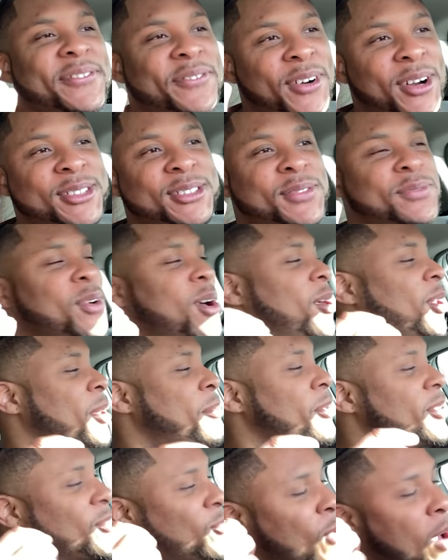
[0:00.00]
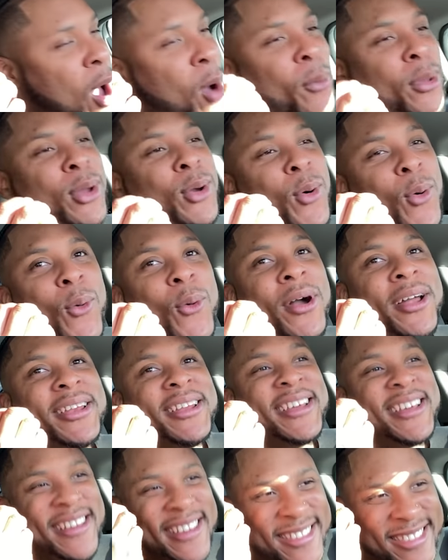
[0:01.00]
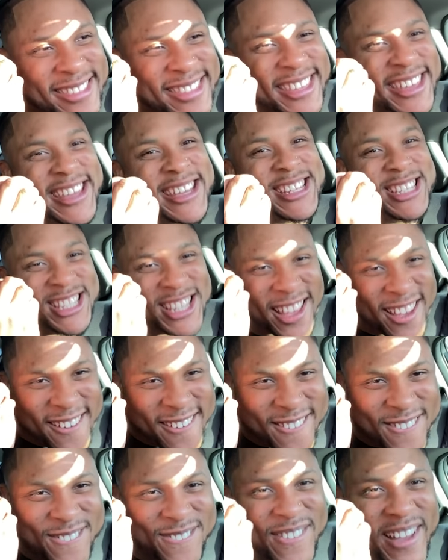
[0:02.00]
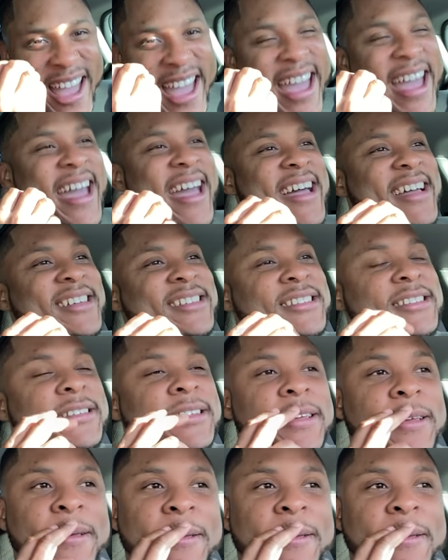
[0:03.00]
First of all, why are we going this fast?